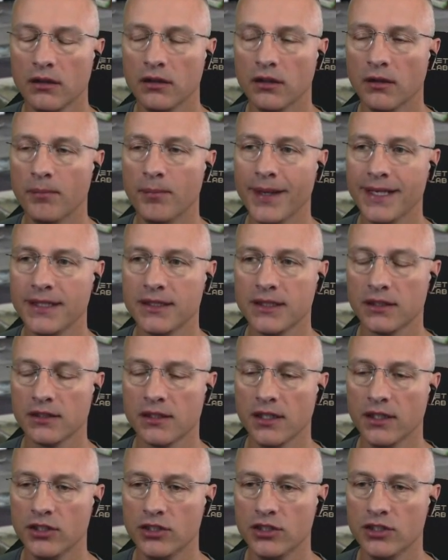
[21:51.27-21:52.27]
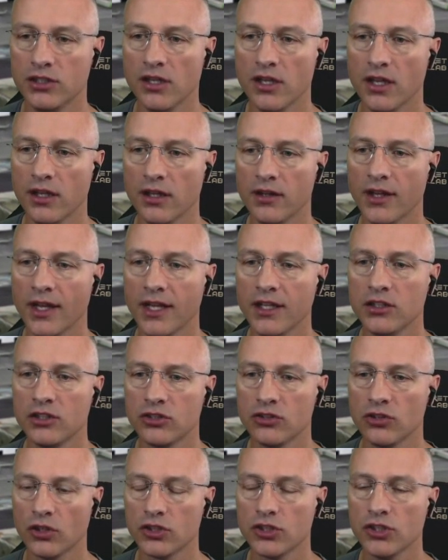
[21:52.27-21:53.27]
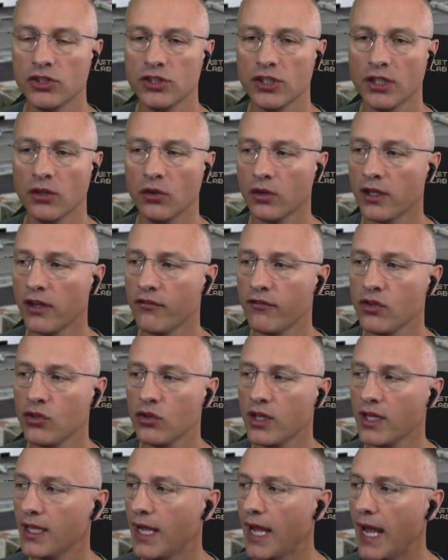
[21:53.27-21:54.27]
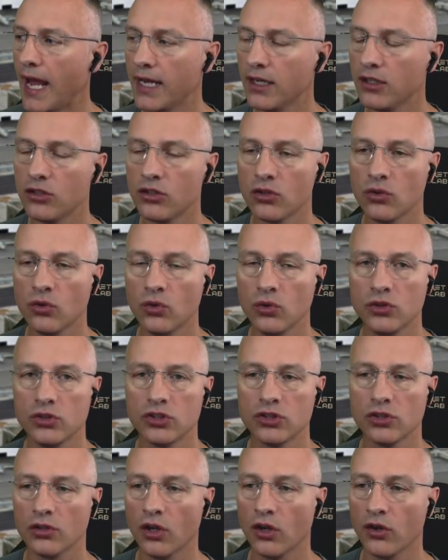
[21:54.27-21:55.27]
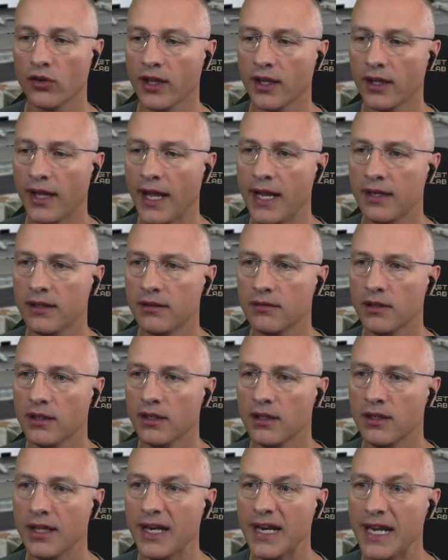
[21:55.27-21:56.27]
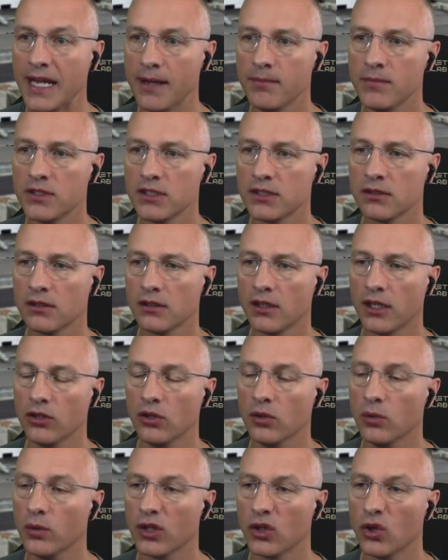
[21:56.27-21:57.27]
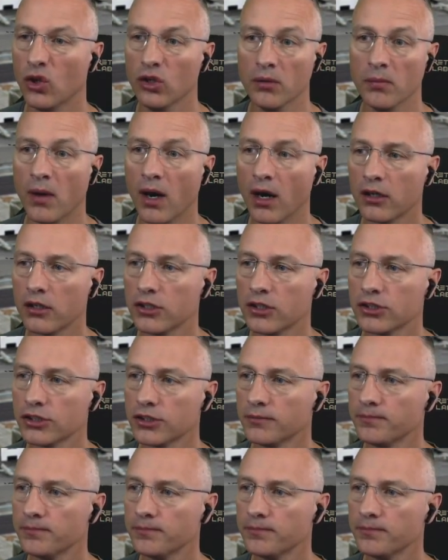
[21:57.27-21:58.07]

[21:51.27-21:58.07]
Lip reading: basics, the instructions, and it'll give you the head codes or the names. I don't know what they call the markers.